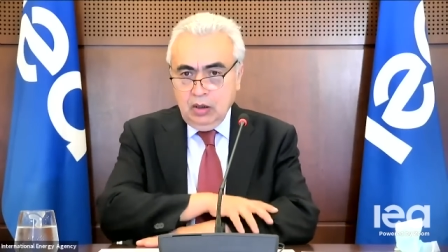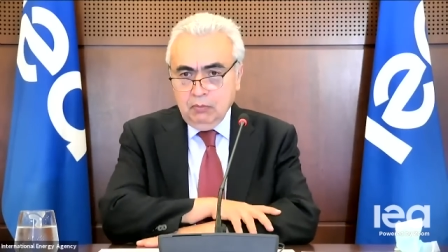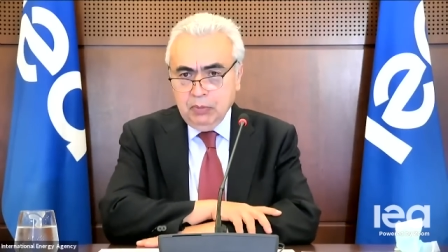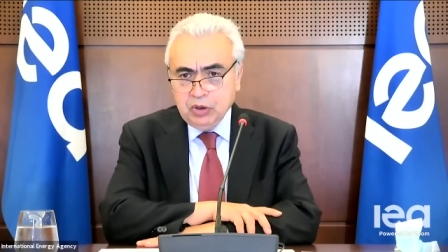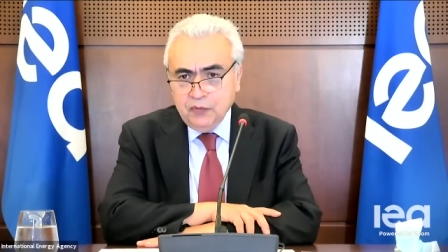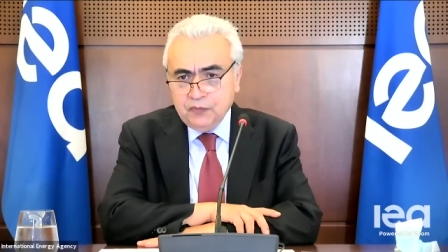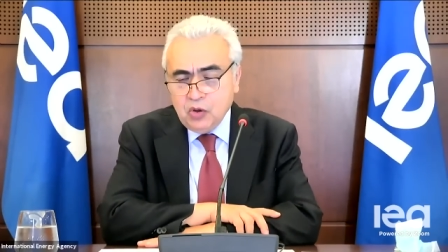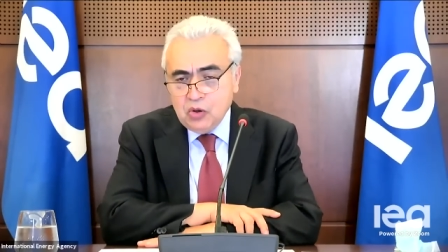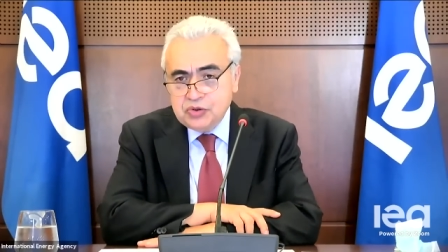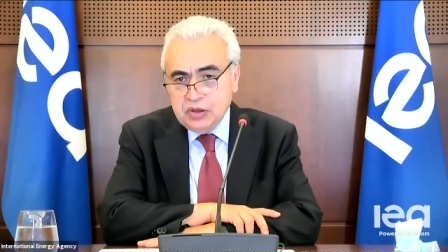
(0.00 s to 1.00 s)
But of
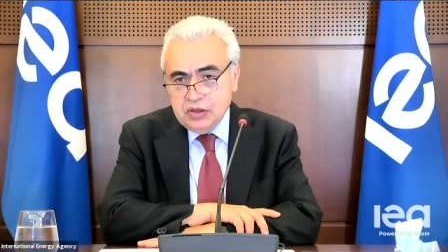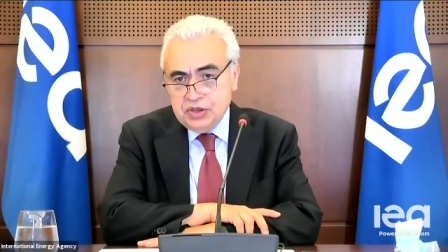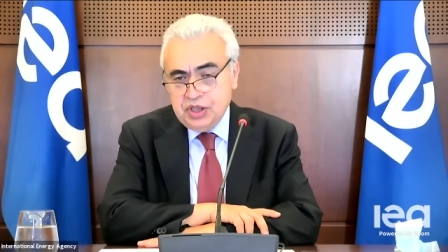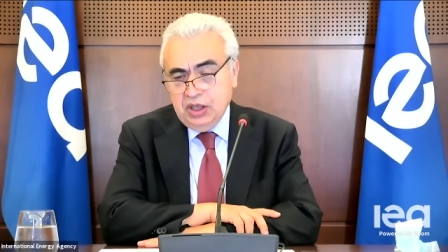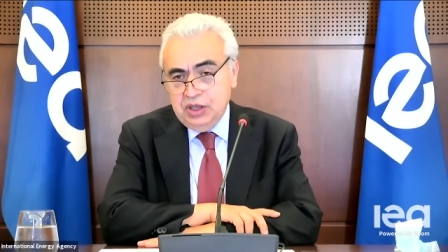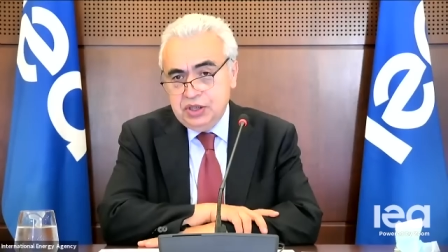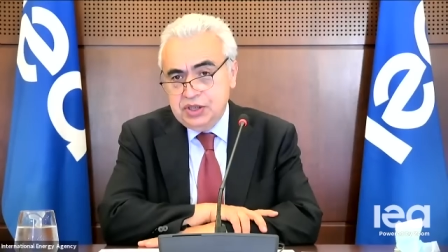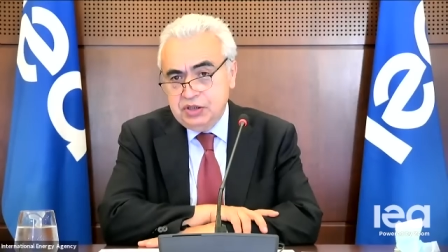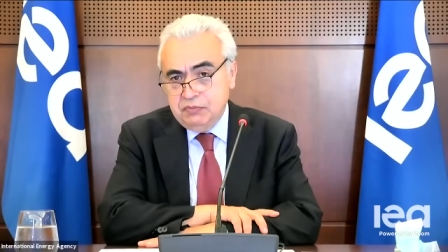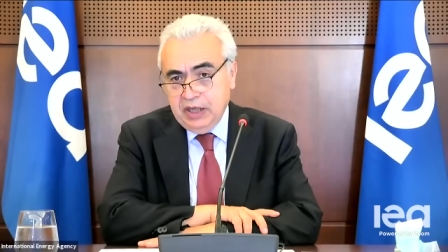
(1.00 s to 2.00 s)
course, challenges
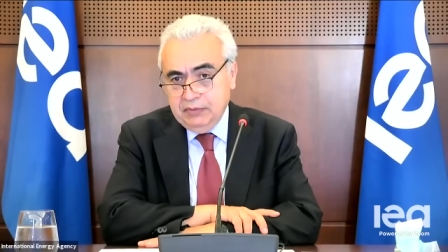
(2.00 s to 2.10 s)
remain,